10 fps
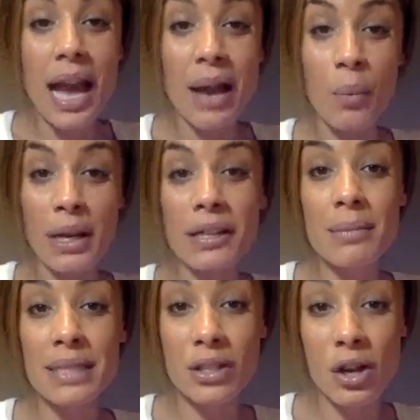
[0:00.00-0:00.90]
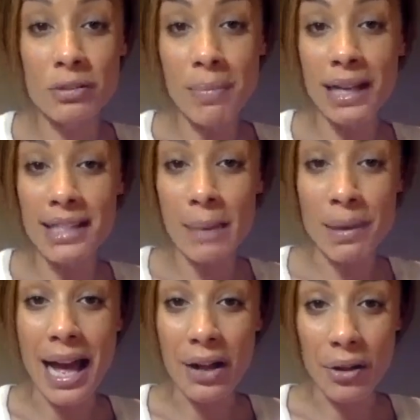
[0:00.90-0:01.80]
And one of them is called My
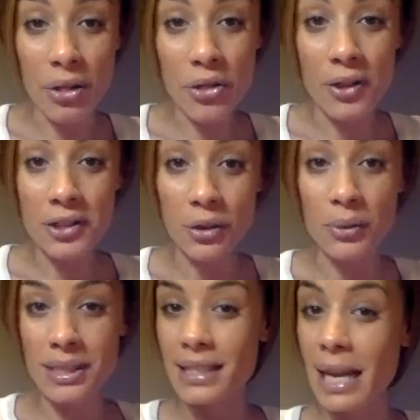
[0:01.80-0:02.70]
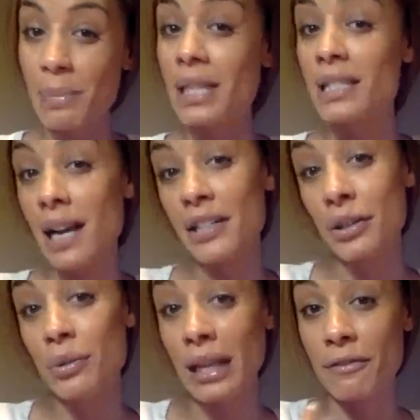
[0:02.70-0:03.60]
Type of Health. So it's the type of things I
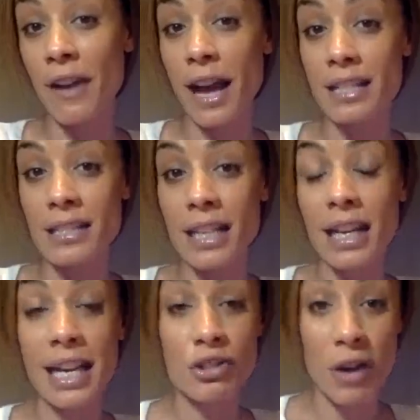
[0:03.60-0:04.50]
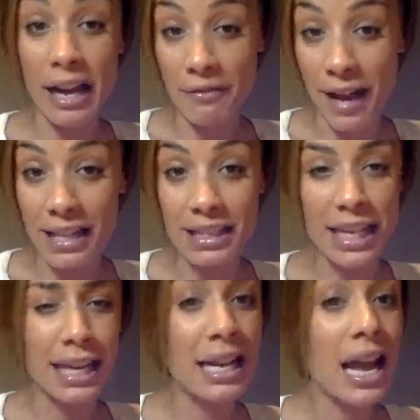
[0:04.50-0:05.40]
do, like fasting and dry
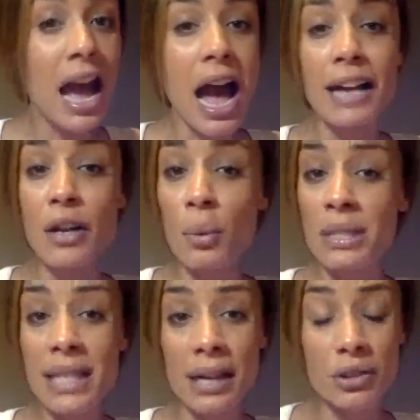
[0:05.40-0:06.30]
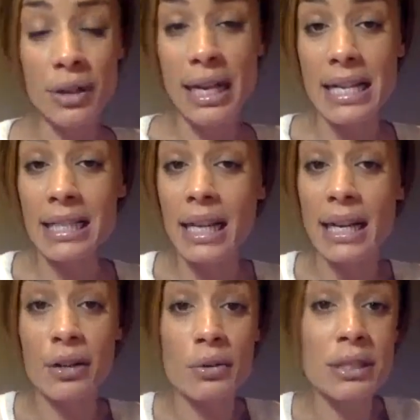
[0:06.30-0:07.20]
fasting. And I know it sounds crazy, and I
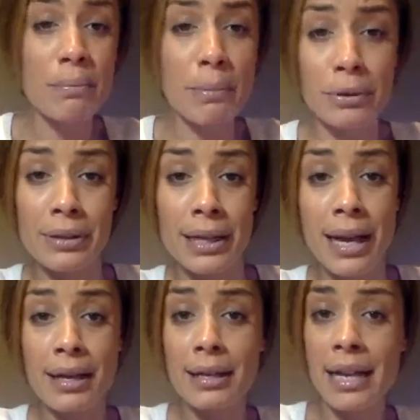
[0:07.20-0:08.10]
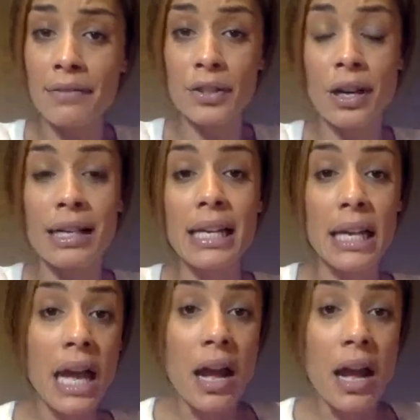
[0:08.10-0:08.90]
know some people are like, I could never not eat.